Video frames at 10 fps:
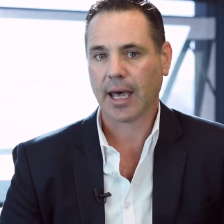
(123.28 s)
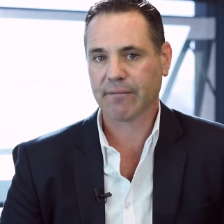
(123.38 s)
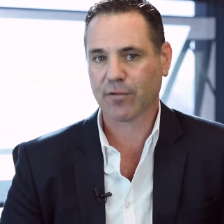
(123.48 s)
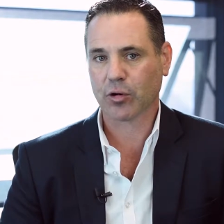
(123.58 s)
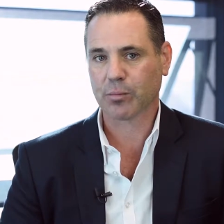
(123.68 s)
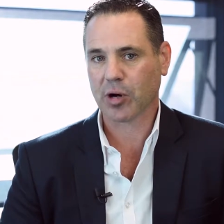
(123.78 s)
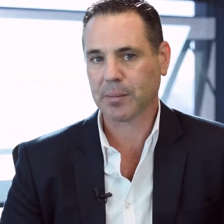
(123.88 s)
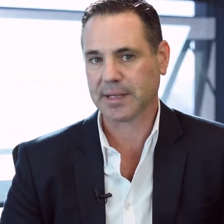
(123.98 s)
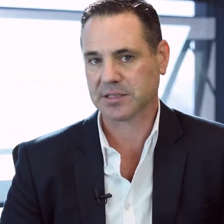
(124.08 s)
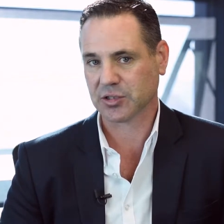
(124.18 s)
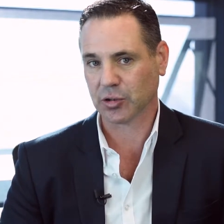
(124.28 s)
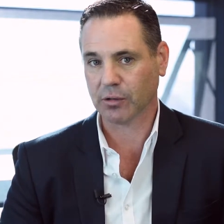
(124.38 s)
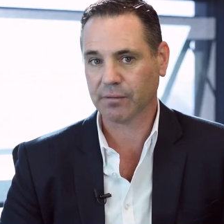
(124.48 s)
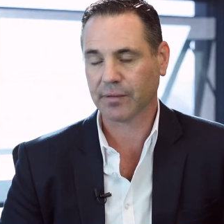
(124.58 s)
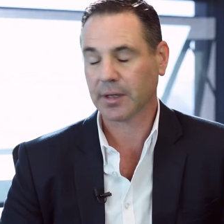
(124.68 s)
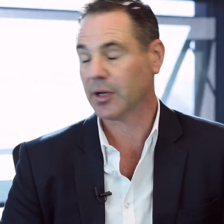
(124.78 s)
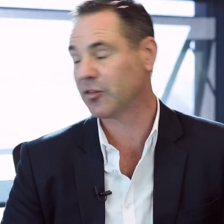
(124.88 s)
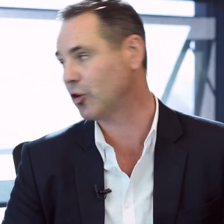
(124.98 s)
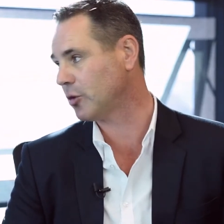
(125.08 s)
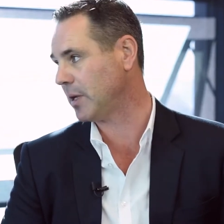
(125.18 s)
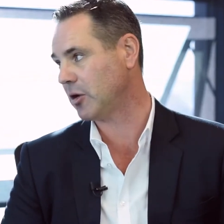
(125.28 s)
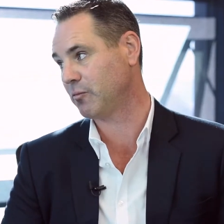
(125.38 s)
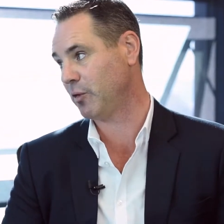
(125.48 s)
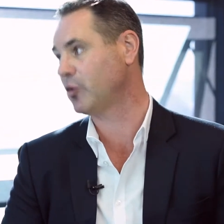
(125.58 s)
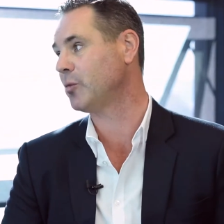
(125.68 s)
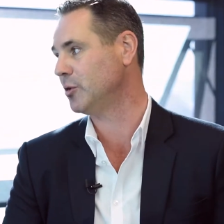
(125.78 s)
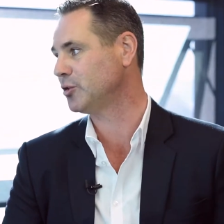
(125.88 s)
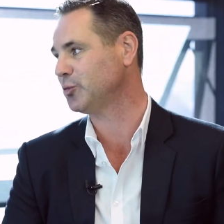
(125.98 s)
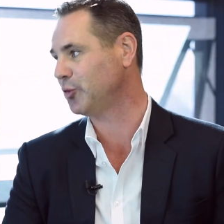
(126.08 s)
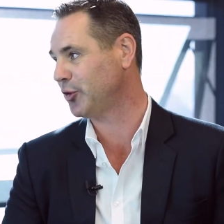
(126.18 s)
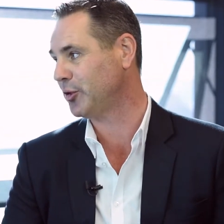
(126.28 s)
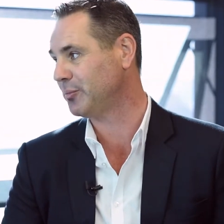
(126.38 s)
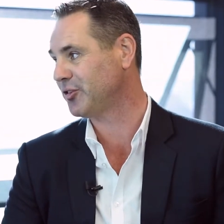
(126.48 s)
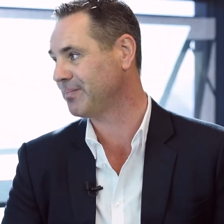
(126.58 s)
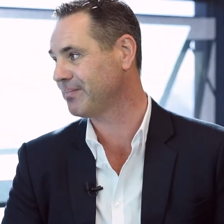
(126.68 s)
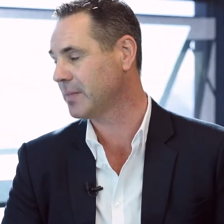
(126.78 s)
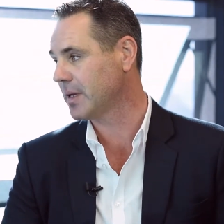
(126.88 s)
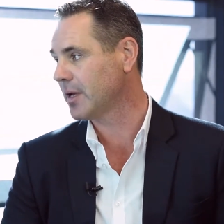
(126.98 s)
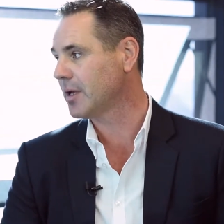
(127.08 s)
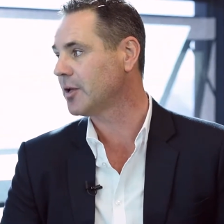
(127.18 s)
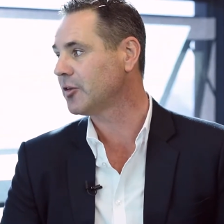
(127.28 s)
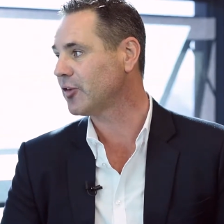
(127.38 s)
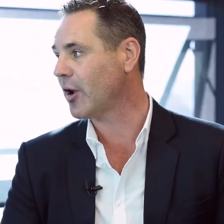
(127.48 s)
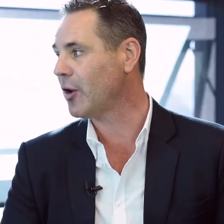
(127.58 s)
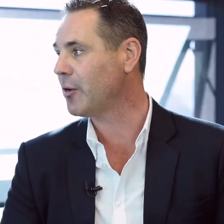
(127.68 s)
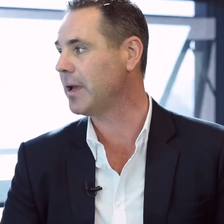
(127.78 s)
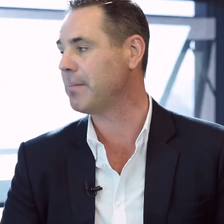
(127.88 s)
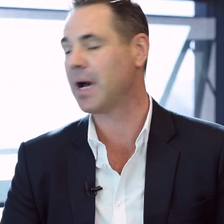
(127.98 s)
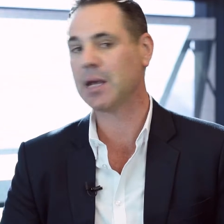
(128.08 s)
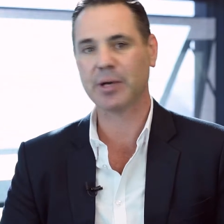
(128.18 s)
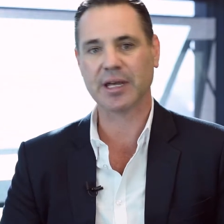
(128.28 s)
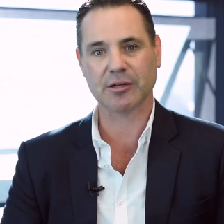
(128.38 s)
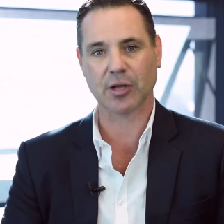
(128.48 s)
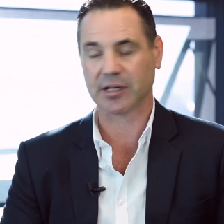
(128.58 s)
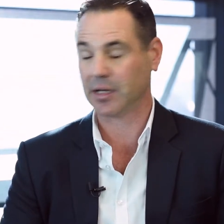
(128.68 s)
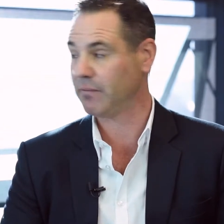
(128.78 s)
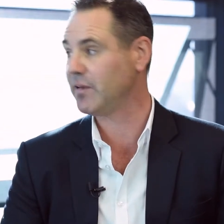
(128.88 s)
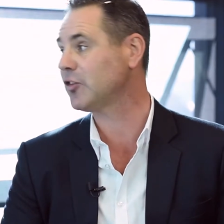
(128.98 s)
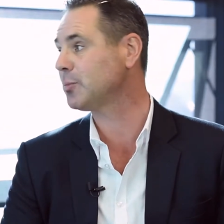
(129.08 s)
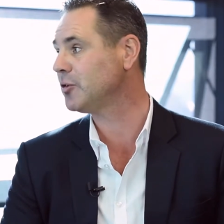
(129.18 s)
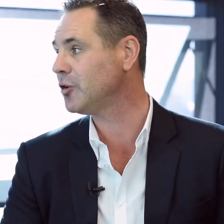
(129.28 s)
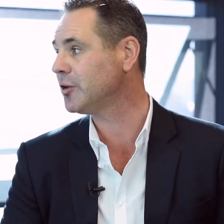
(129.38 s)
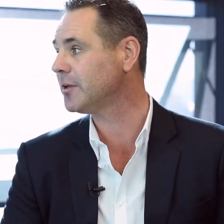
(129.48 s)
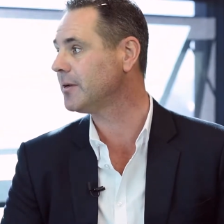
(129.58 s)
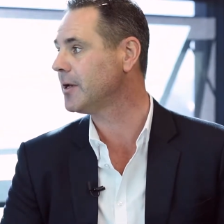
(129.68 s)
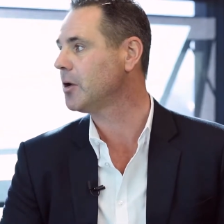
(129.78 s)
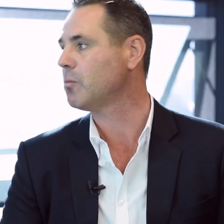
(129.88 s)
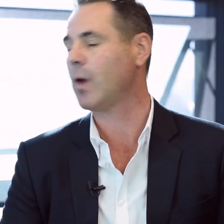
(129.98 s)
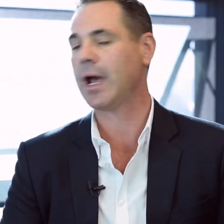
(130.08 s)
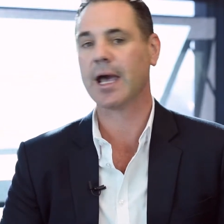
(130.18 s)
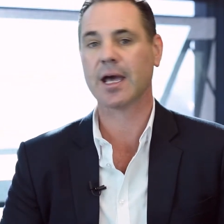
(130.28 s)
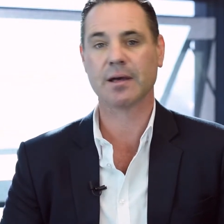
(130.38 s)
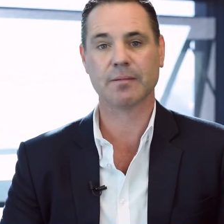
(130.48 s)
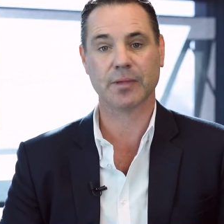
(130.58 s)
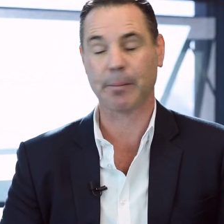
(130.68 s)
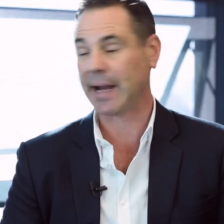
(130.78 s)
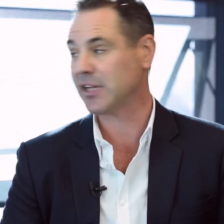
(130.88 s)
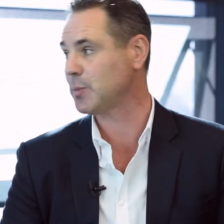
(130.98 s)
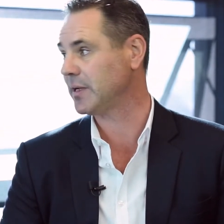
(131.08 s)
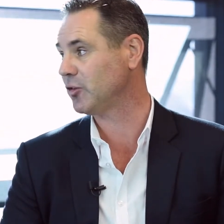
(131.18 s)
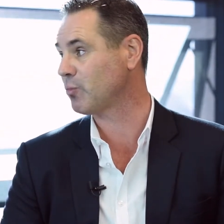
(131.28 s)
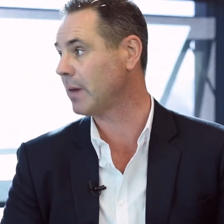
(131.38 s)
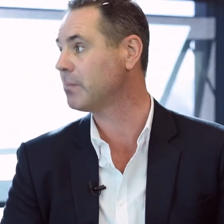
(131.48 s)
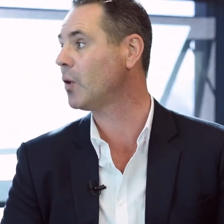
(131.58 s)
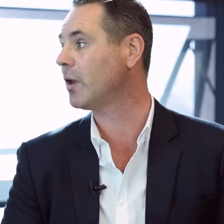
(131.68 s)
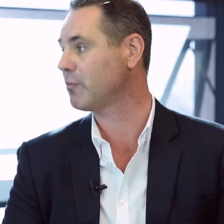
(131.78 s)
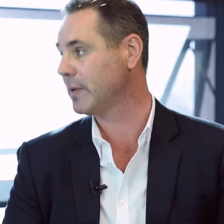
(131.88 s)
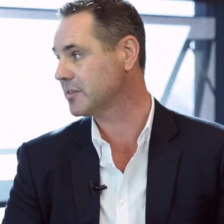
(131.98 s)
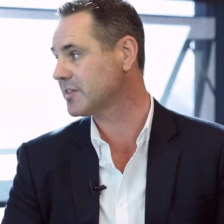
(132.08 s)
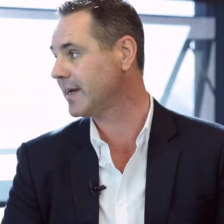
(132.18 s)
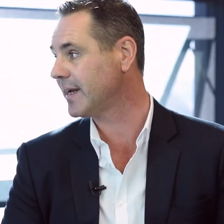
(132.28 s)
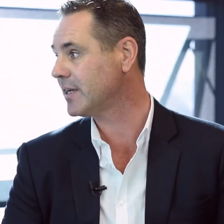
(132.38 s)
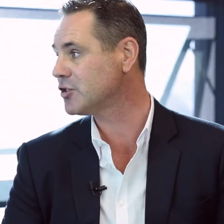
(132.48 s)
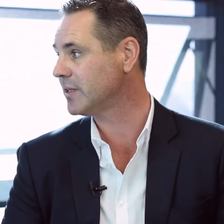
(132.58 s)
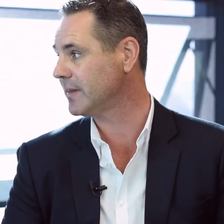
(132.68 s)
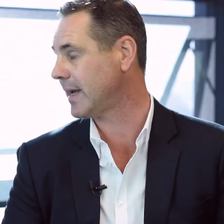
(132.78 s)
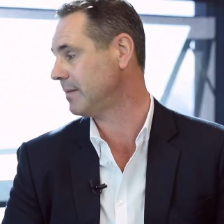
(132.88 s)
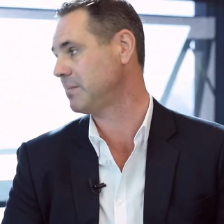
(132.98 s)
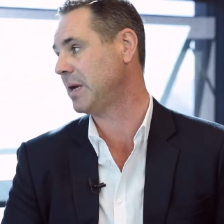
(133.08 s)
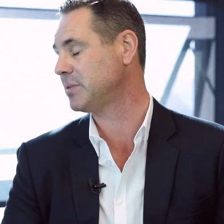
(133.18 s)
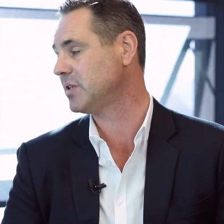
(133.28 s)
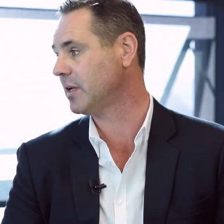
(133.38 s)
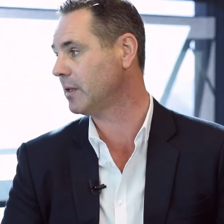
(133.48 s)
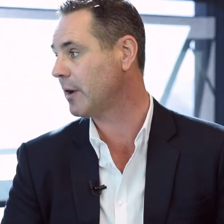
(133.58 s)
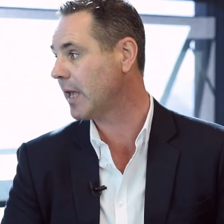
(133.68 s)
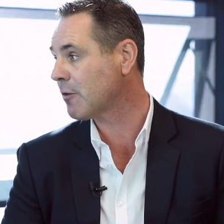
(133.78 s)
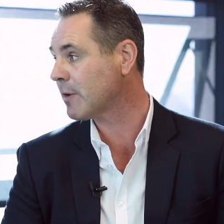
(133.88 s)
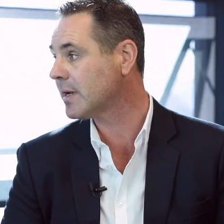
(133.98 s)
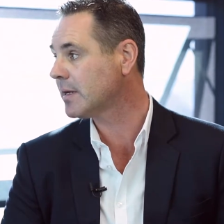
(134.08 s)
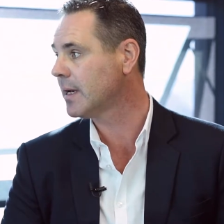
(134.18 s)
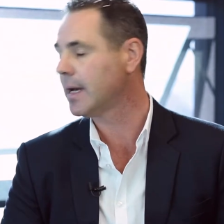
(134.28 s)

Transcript: and for a property itself, it's got to be on real commercial terms. So it may be like an investment unit where the management is run by the real estate agent in that particular area.